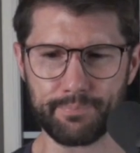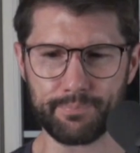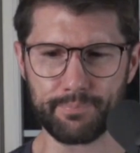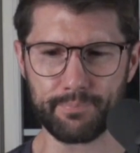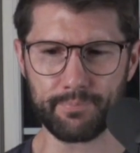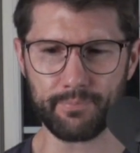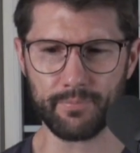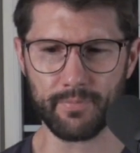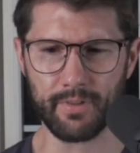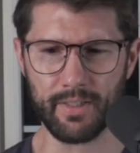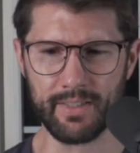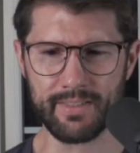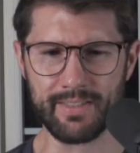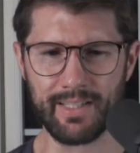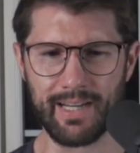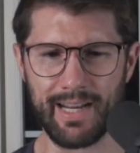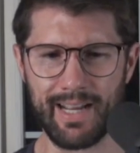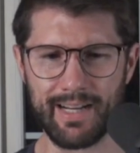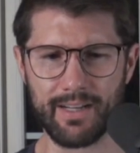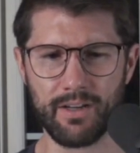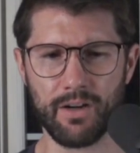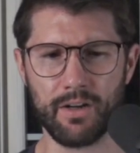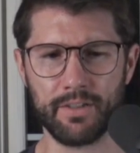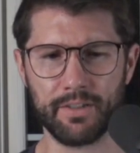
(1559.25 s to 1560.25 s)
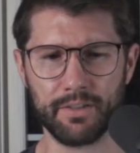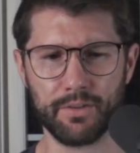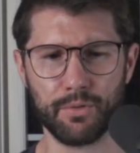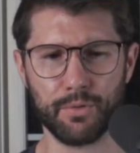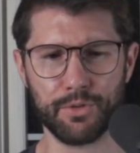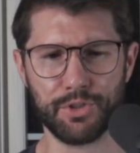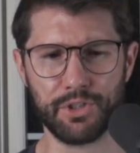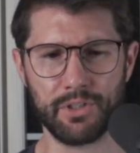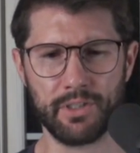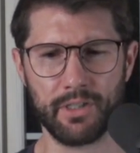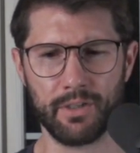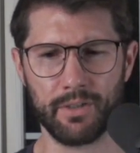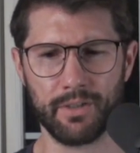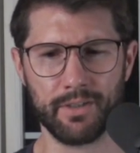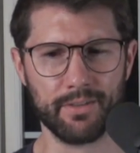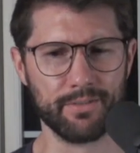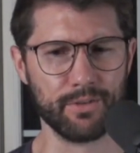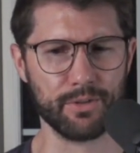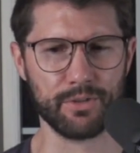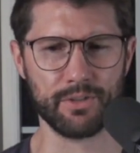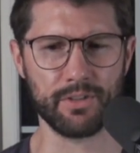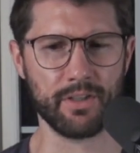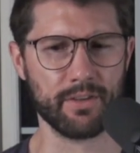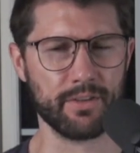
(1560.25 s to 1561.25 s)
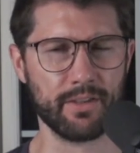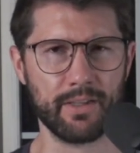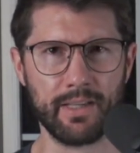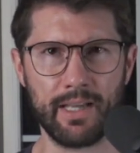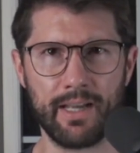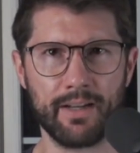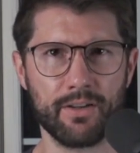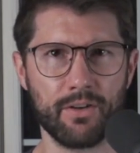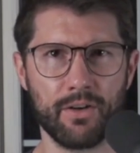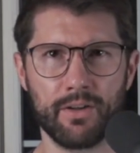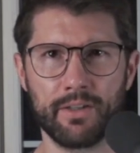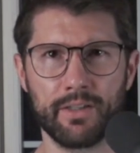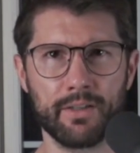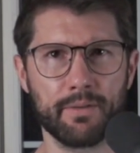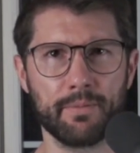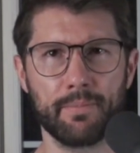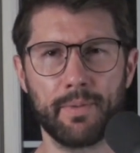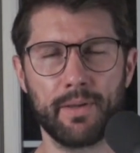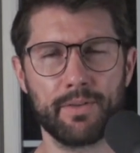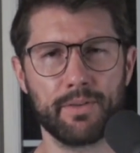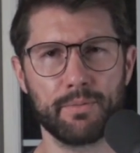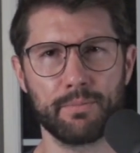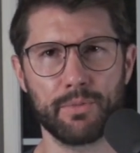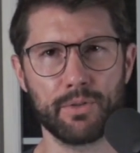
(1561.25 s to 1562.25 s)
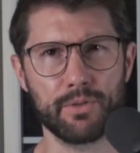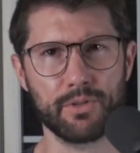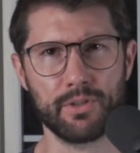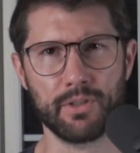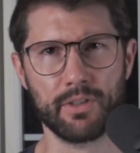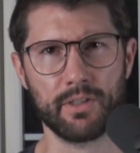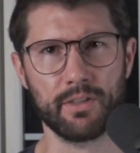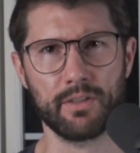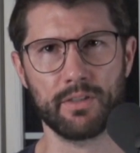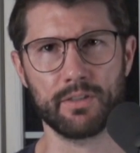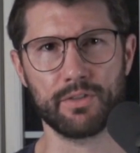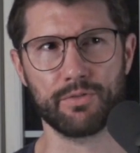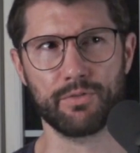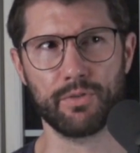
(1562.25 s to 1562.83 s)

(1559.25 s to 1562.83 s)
Is it iconic or generic? There's nothing iconic about the music in this film